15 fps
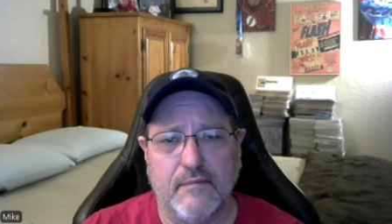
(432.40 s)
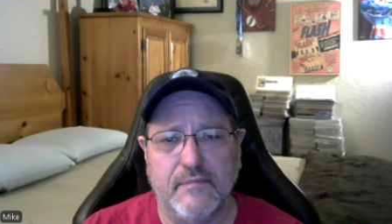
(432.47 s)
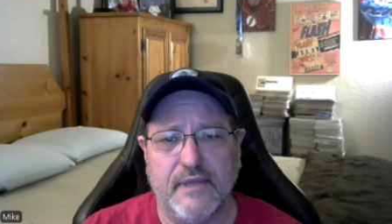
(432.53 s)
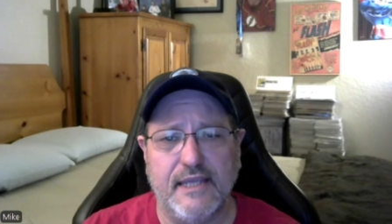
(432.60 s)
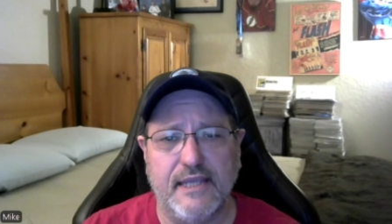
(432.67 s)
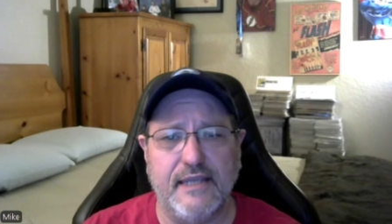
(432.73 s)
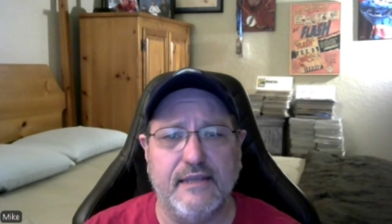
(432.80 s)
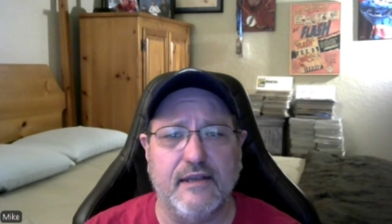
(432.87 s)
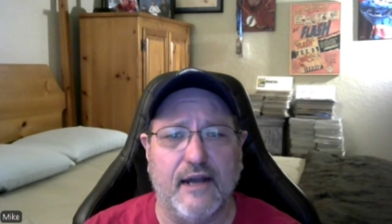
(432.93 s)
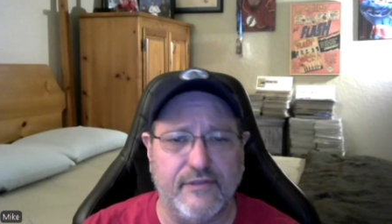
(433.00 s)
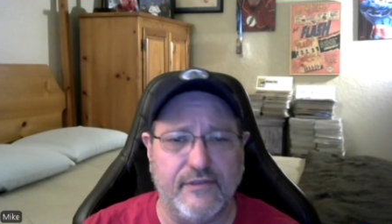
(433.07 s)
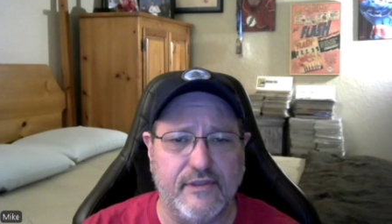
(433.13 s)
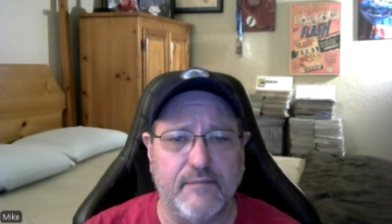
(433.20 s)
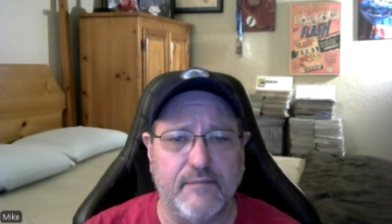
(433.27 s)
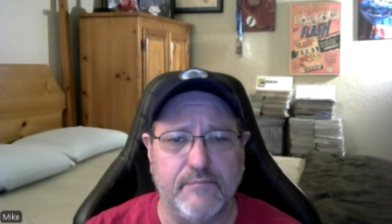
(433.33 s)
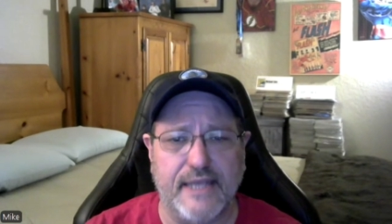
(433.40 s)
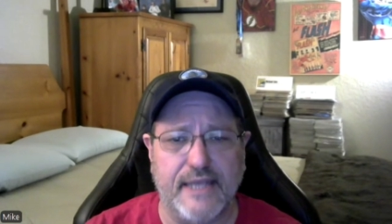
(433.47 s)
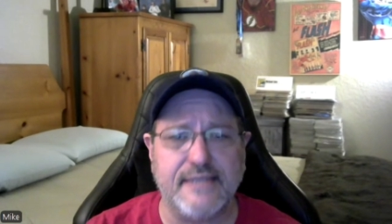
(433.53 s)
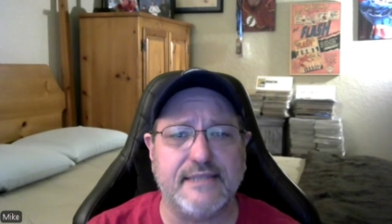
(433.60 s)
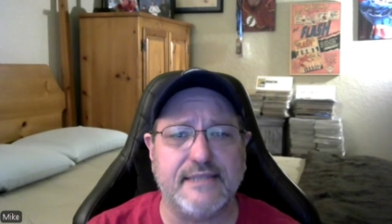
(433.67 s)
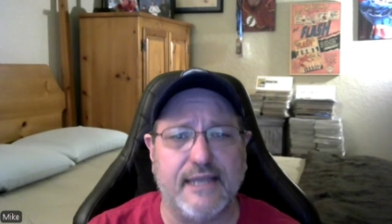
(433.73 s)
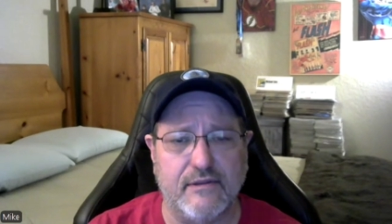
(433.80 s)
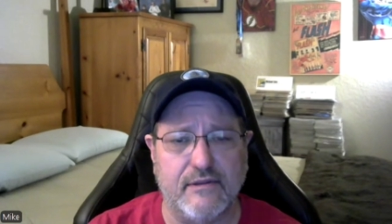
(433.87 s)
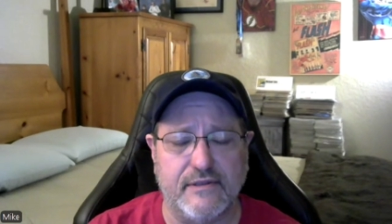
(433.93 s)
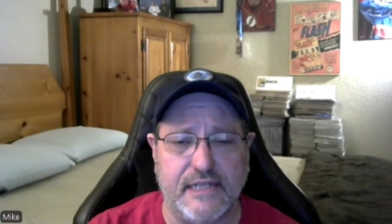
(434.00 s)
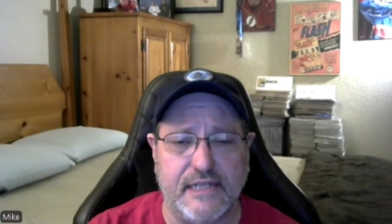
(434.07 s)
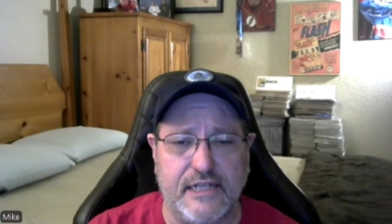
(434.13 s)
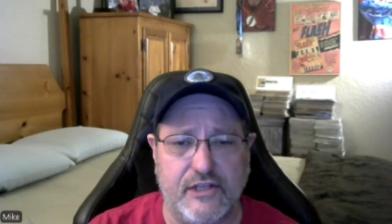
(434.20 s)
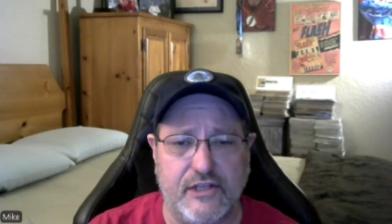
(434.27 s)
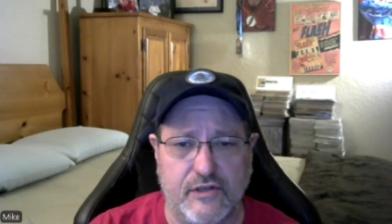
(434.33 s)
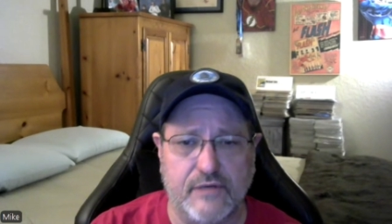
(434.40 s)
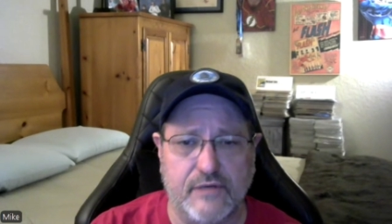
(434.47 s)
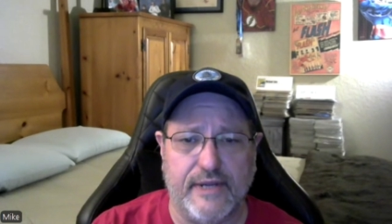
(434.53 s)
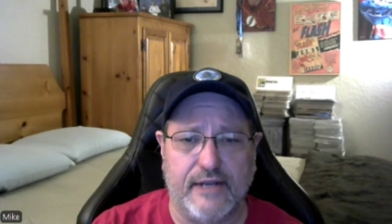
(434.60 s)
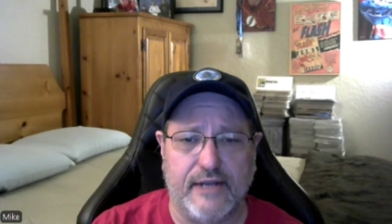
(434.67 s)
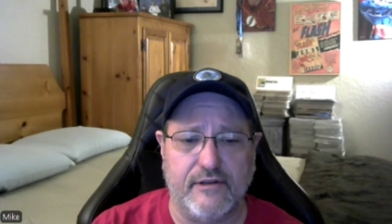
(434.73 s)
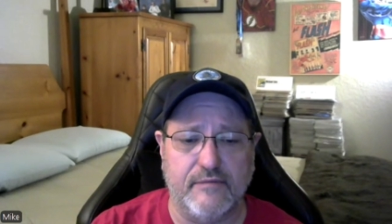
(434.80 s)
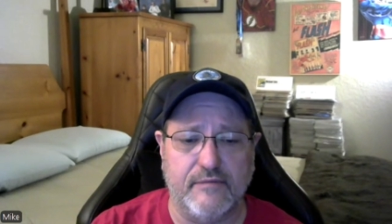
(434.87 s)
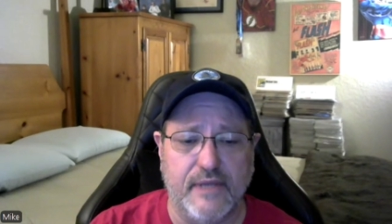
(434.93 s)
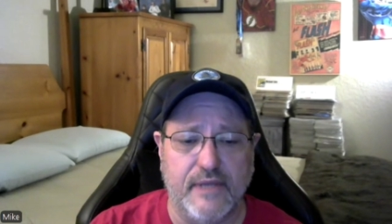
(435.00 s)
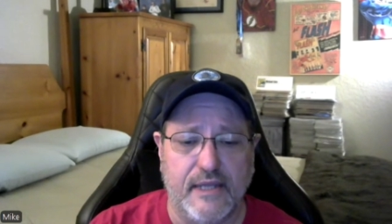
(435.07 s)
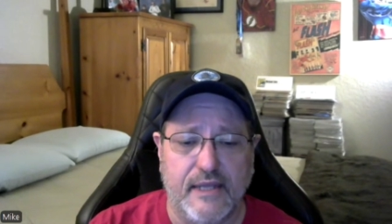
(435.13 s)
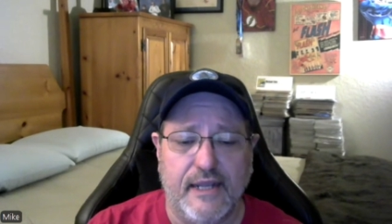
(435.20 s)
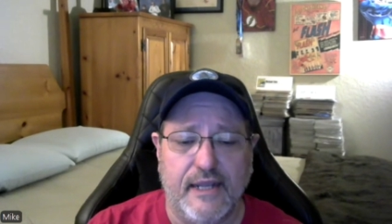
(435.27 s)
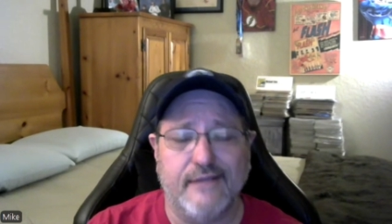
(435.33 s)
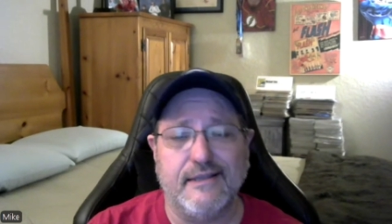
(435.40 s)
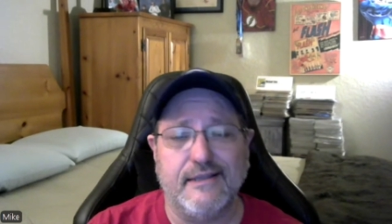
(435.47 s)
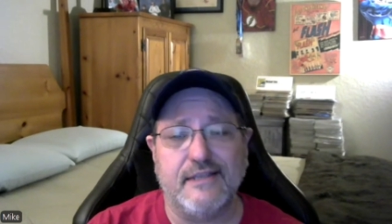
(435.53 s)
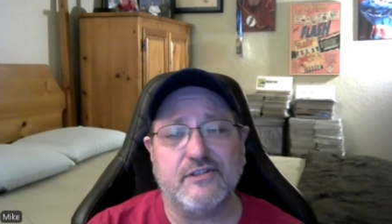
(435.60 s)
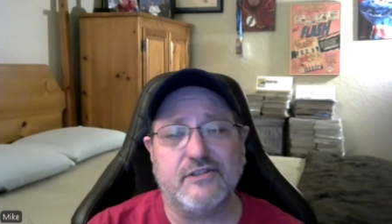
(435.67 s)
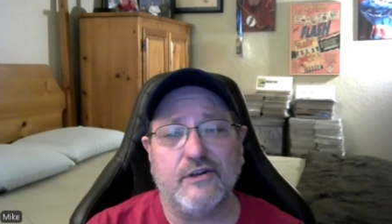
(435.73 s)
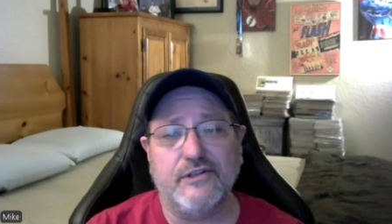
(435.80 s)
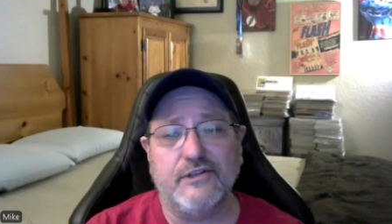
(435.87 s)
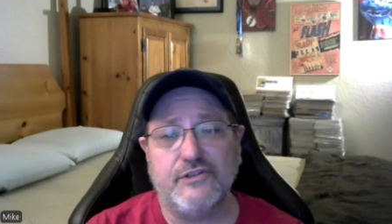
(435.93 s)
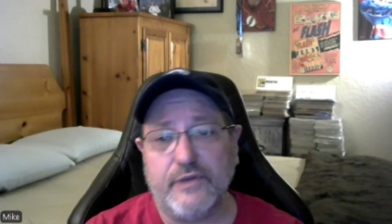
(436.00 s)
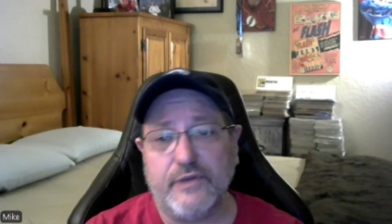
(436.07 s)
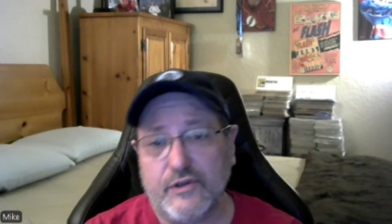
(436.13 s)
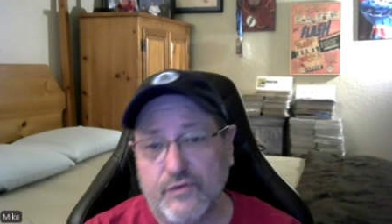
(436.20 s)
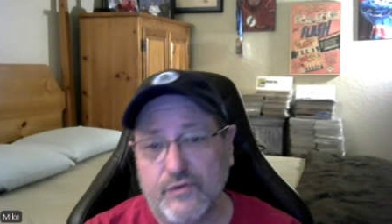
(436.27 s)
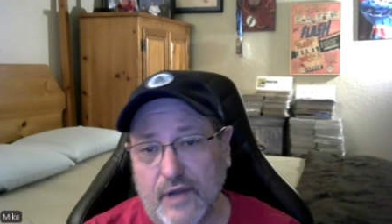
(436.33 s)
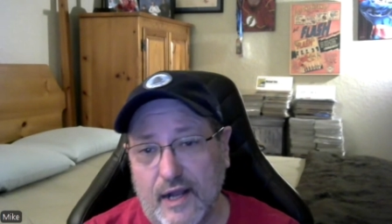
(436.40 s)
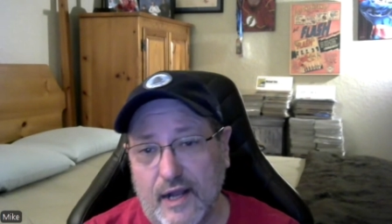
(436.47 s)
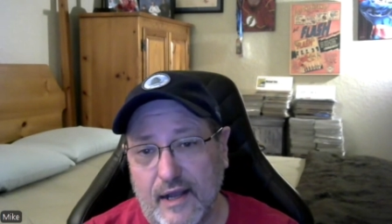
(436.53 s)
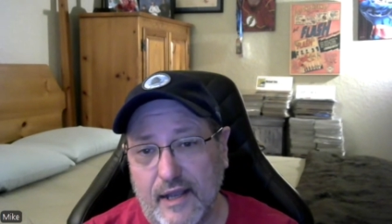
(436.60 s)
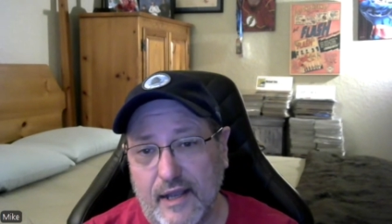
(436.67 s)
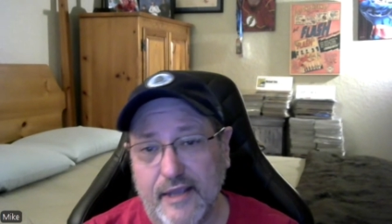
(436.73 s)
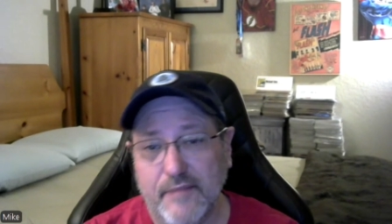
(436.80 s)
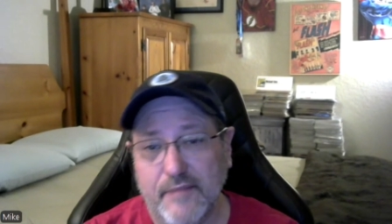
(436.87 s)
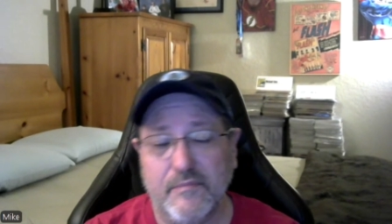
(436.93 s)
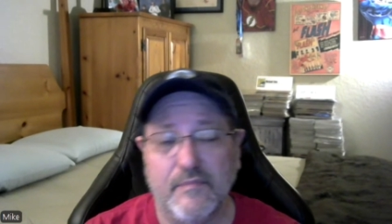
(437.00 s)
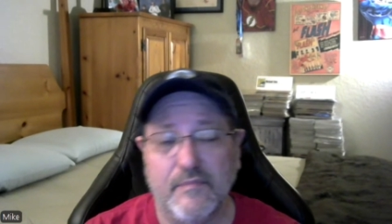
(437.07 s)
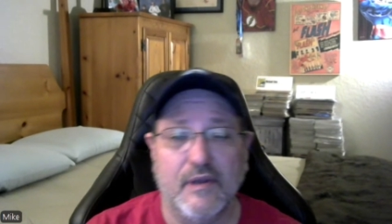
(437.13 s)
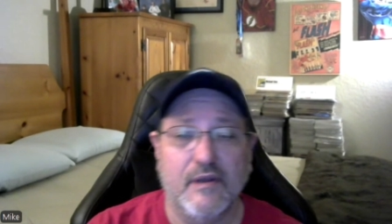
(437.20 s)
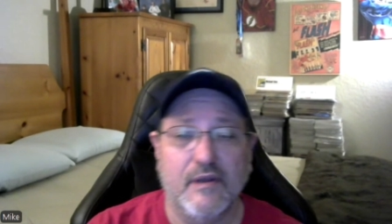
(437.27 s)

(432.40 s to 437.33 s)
He got the best talent that he could around him, and they started doing crime,